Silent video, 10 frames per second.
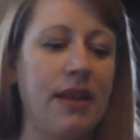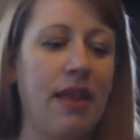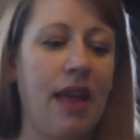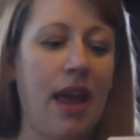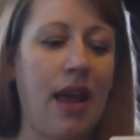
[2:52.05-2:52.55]

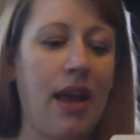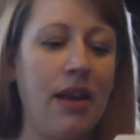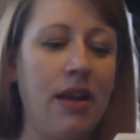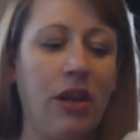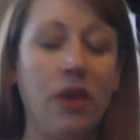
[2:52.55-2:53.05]
They
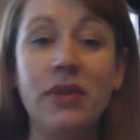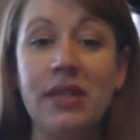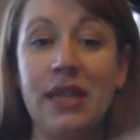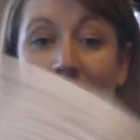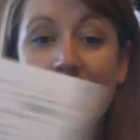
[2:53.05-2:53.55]
use
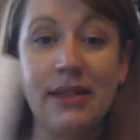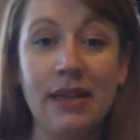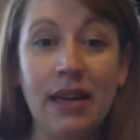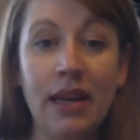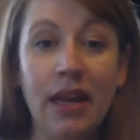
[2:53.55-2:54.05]
this
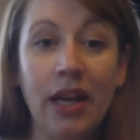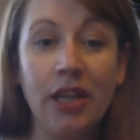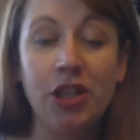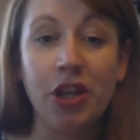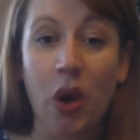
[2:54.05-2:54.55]

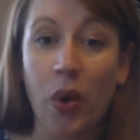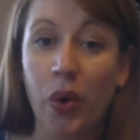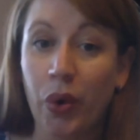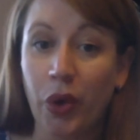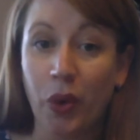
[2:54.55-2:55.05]
to know
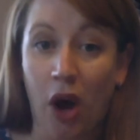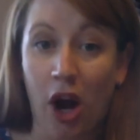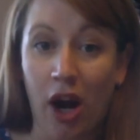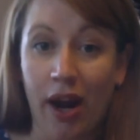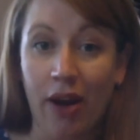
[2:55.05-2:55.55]
who you
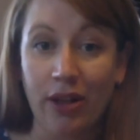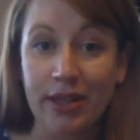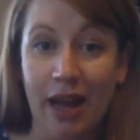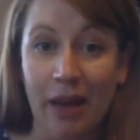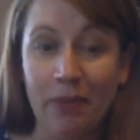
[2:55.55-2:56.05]
are at all
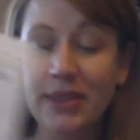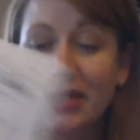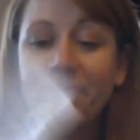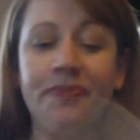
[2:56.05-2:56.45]
times.